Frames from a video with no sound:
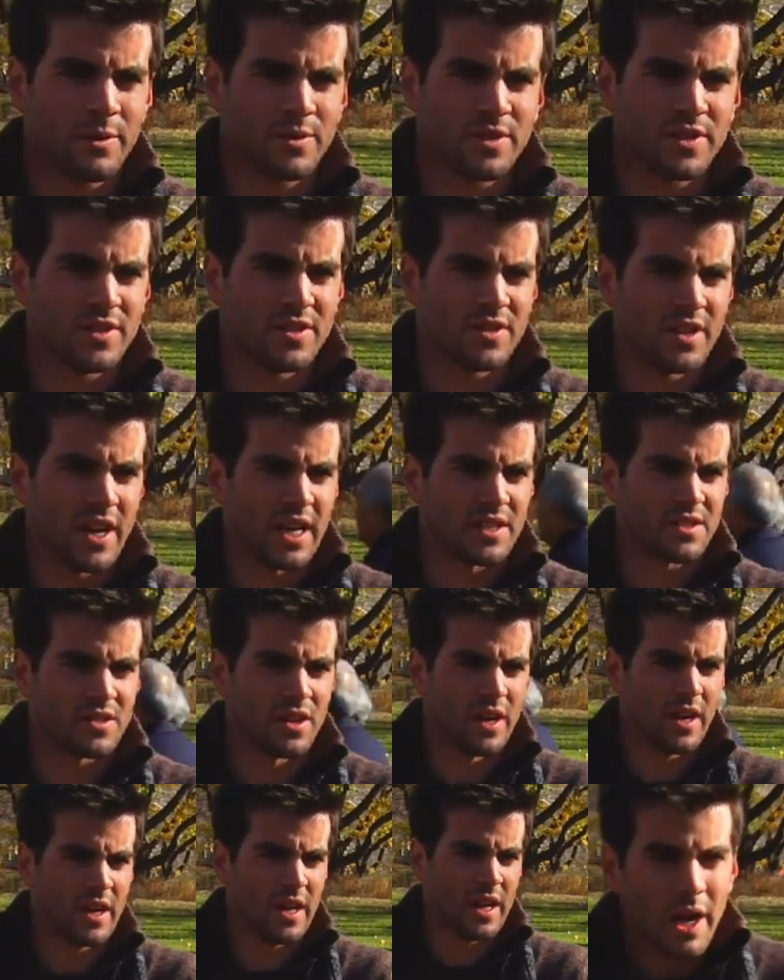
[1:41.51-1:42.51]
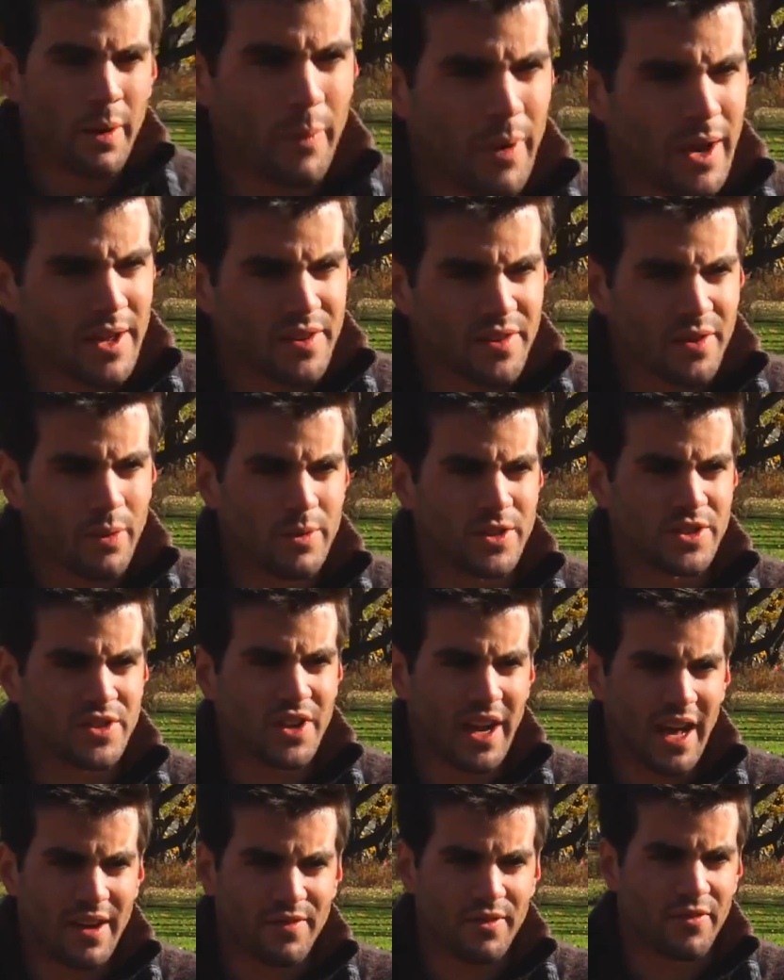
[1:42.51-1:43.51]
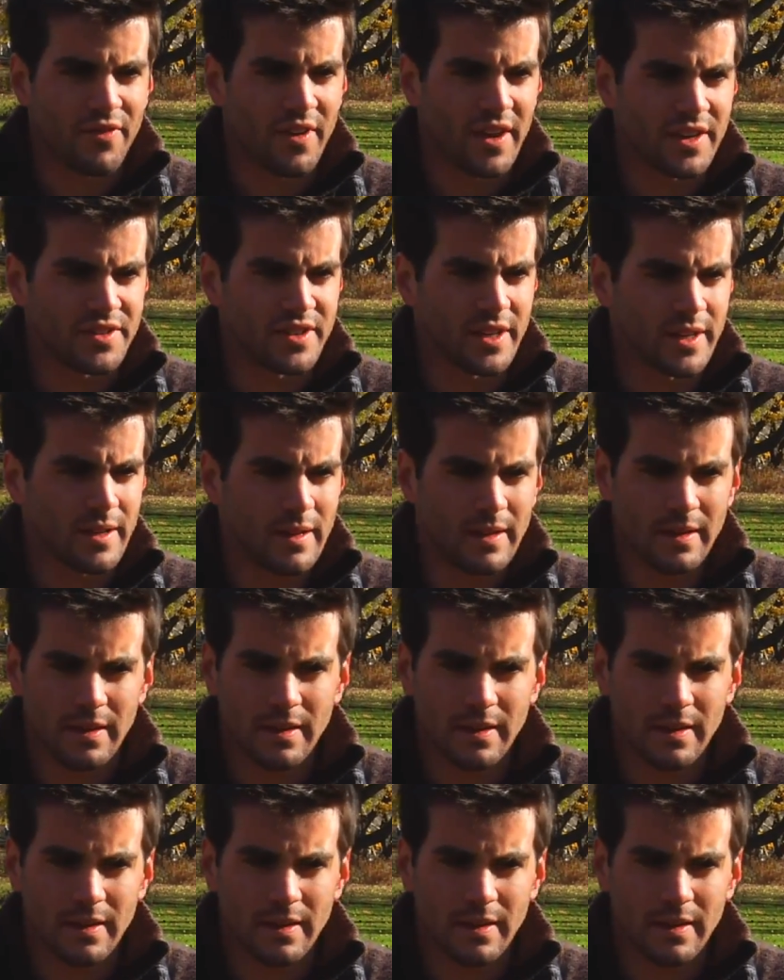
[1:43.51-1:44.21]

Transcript: It was a disaster. Anyways, we're just gonna have to face it.